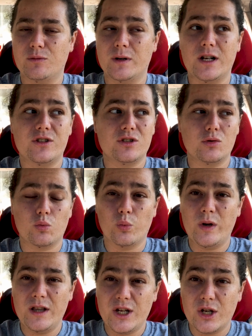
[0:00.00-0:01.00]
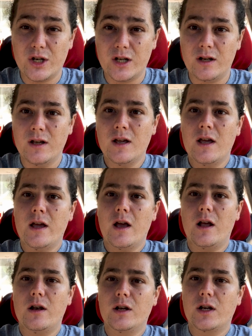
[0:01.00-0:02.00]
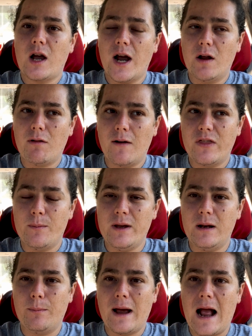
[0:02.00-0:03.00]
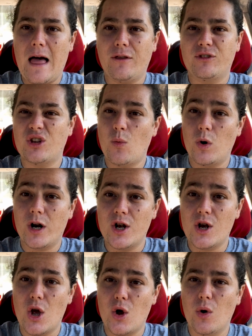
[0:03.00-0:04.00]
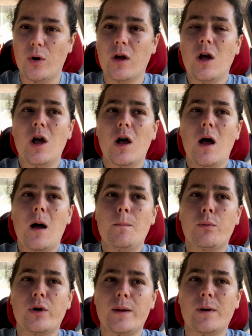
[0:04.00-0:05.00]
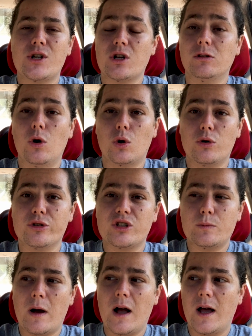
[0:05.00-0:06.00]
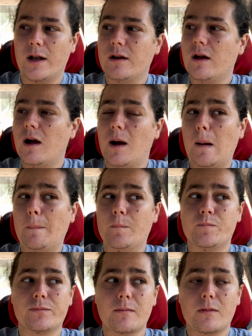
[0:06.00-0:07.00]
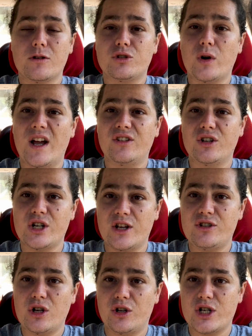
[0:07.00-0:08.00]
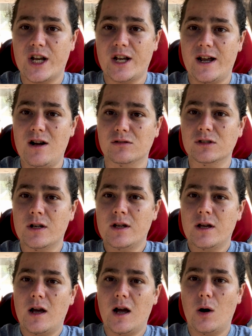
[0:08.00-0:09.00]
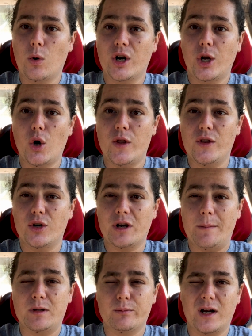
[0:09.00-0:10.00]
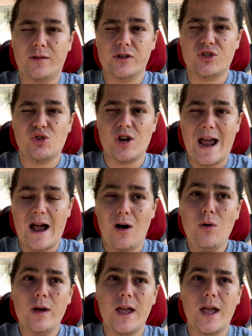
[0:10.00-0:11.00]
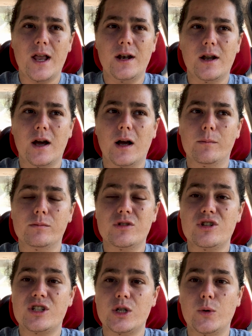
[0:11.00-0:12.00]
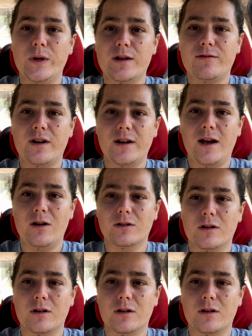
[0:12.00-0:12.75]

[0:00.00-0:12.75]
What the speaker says: but it's really good, kind of off the beaten path, somewhat unknown, pretty much a local spot. So I suggest y'all check it out. We're gonna go in there and grab some breakfast now and see what we can find out.